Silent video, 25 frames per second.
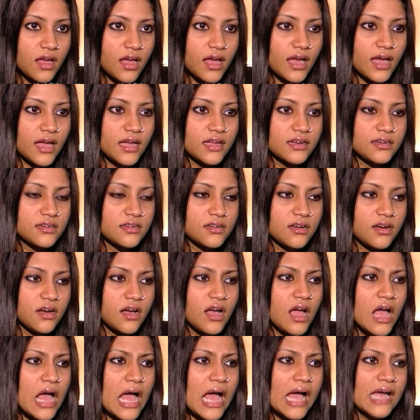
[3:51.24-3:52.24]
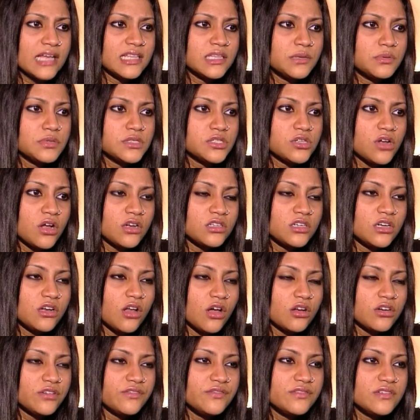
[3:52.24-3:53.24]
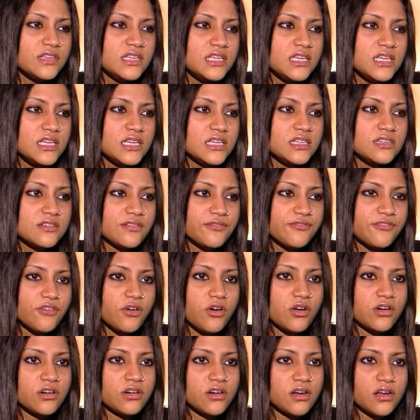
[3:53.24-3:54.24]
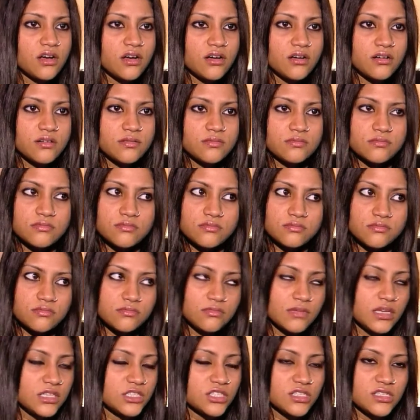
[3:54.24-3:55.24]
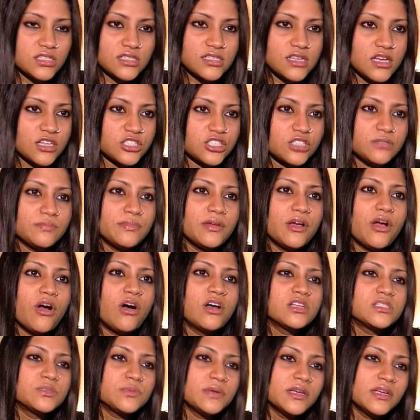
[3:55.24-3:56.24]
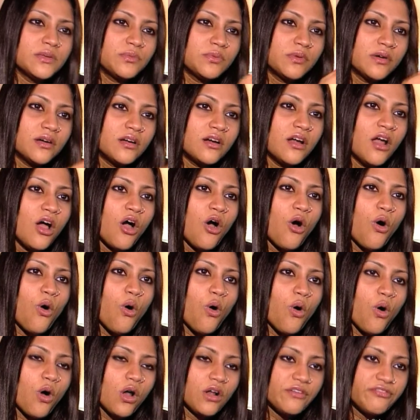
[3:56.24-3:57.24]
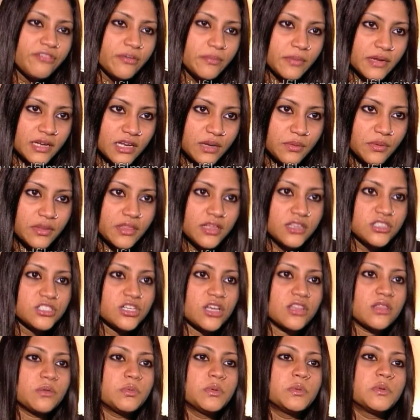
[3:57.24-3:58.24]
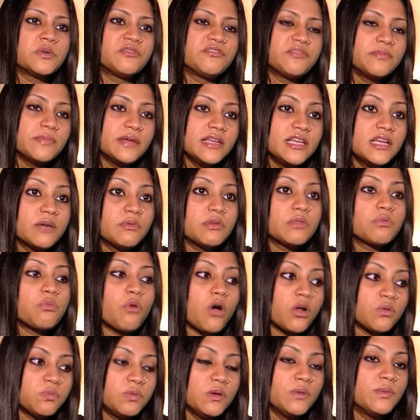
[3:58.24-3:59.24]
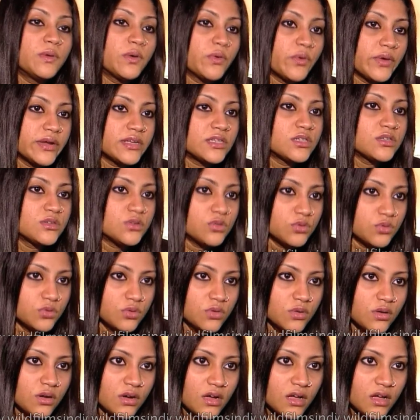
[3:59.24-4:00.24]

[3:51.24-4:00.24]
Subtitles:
And there was not a lot of need for major discussion, because we were all familiar with each other. We were familiar with what we were going to do,